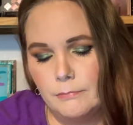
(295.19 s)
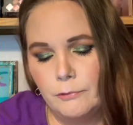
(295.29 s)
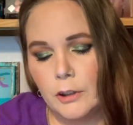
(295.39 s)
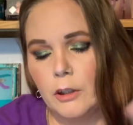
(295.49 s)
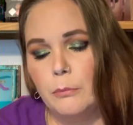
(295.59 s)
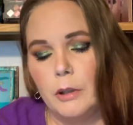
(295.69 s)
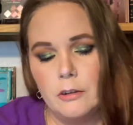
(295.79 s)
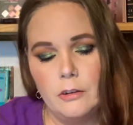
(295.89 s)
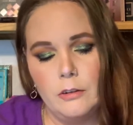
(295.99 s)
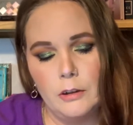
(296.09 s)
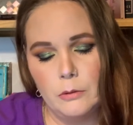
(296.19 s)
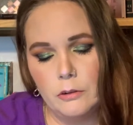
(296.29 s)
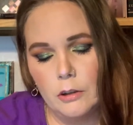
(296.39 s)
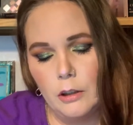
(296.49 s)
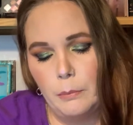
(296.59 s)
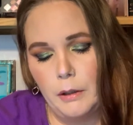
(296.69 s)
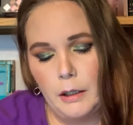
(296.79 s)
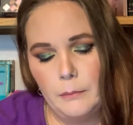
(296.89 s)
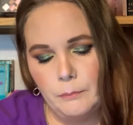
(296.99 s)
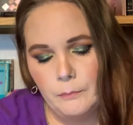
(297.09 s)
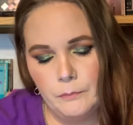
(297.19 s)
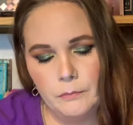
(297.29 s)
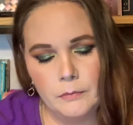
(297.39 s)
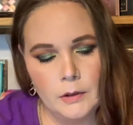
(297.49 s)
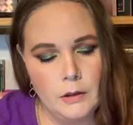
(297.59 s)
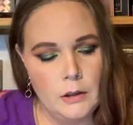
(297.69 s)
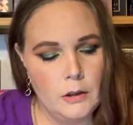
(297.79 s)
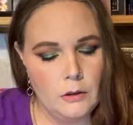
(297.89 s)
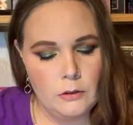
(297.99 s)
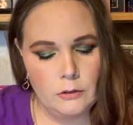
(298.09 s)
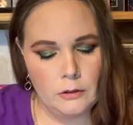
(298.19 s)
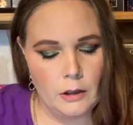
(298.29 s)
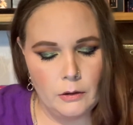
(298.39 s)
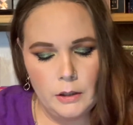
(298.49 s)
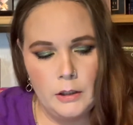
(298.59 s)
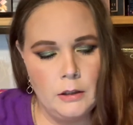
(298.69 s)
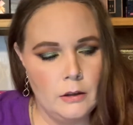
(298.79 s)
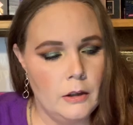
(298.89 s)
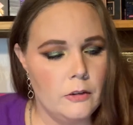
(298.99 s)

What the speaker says: for good brushes, that's what you're going to pay. So in our